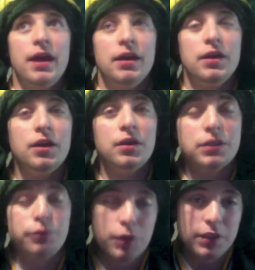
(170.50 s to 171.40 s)
you know,
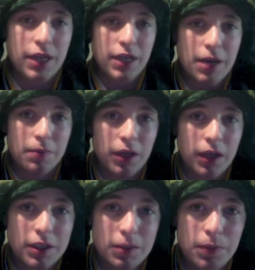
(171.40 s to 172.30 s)
it's the first time
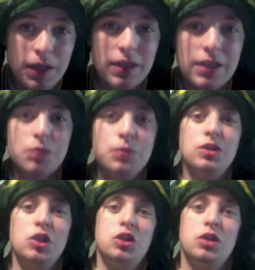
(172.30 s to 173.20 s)
Luck's been in this
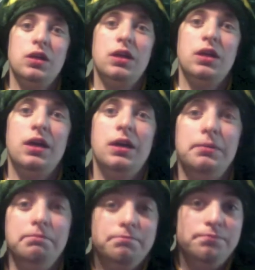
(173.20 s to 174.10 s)
position,
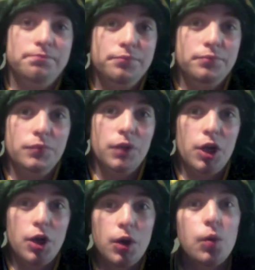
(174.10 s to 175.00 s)
you
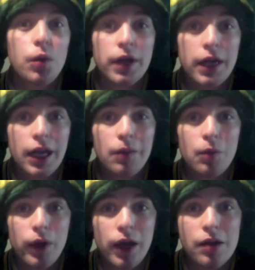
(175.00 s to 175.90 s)
know, one game
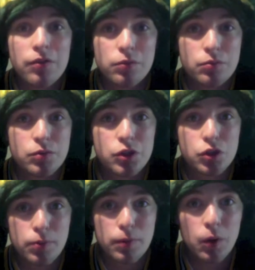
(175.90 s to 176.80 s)
away from the
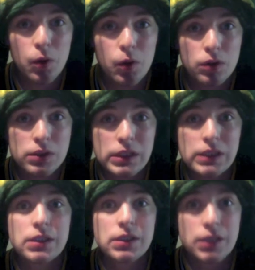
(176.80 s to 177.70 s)
Super Bowl.
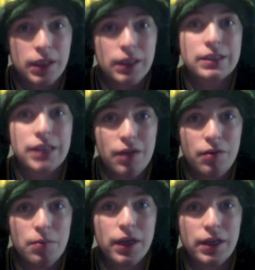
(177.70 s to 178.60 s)
That's kind of a
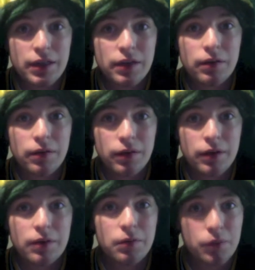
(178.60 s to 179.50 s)
big deal,
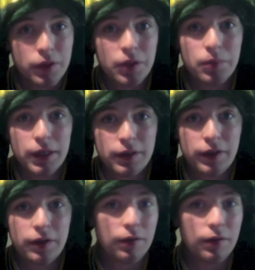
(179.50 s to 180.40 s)
really big deal.